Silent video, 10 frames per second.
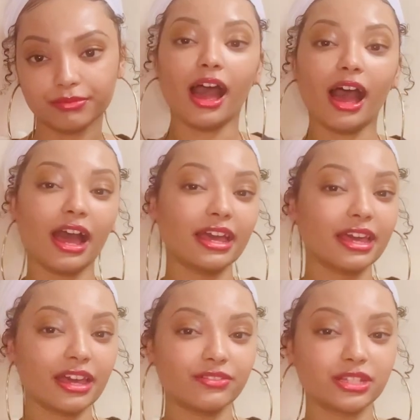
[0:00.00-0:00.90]
I
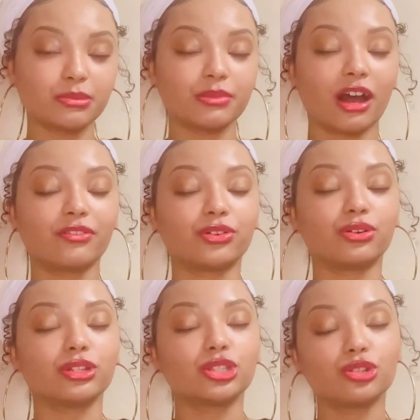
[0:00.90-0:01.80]
gave this
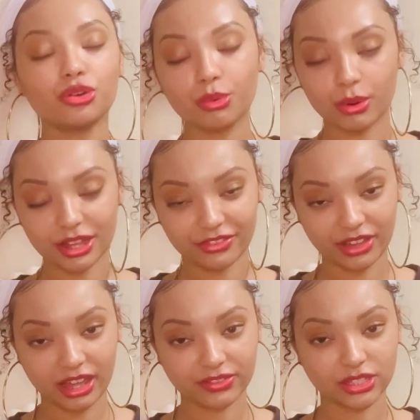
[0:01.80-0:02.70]
novel 2.5
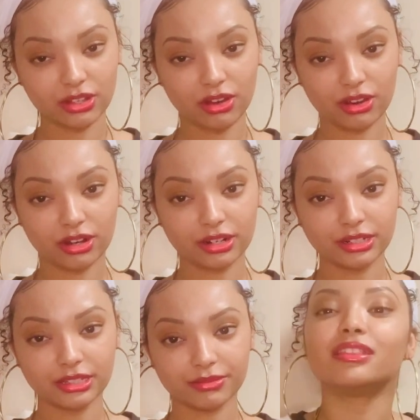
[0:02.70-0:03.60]
stars.
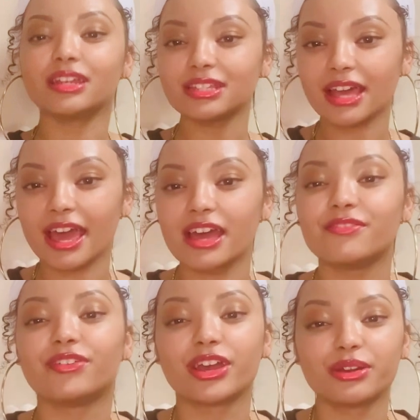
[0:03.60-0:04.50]
This had
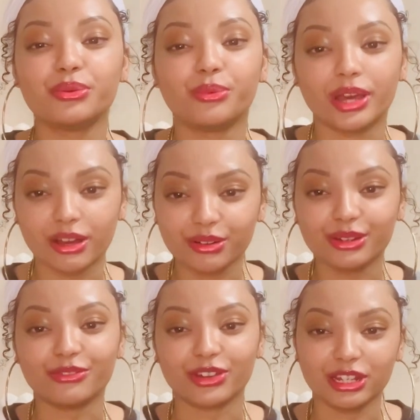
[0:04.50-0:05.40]
very well
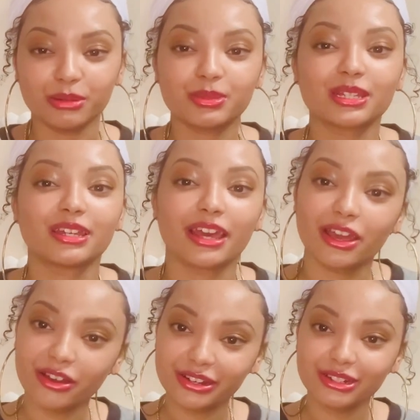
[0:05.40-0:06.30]
developed
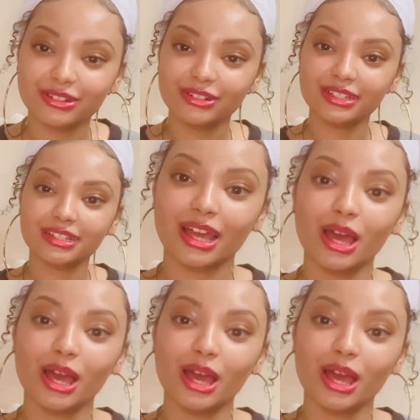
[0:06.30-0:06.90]
characters.